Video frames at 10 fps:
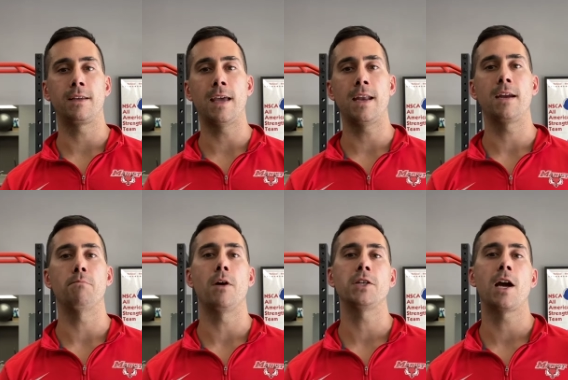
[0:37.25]

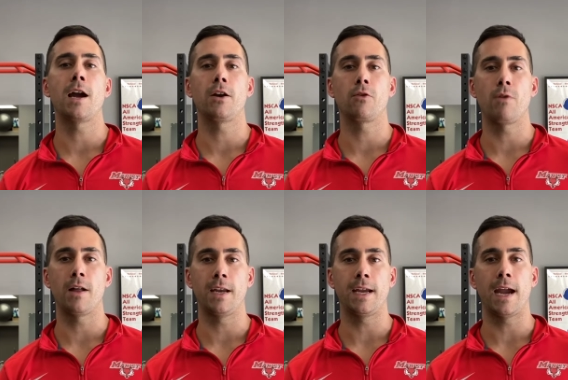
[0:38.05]
getting much higher
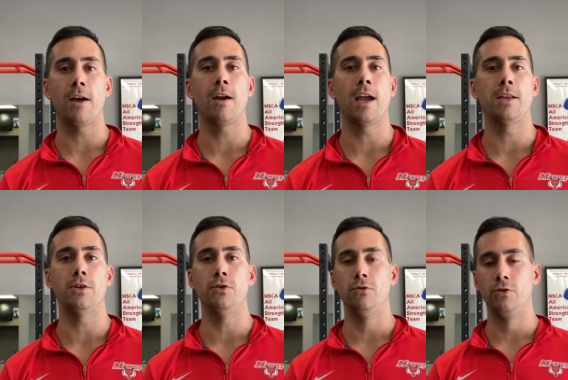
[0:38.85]
quality care and
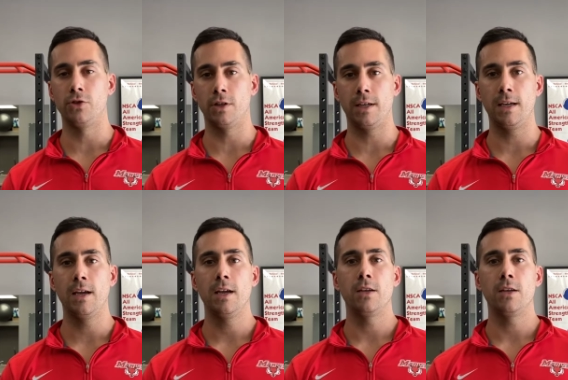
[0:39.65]
usually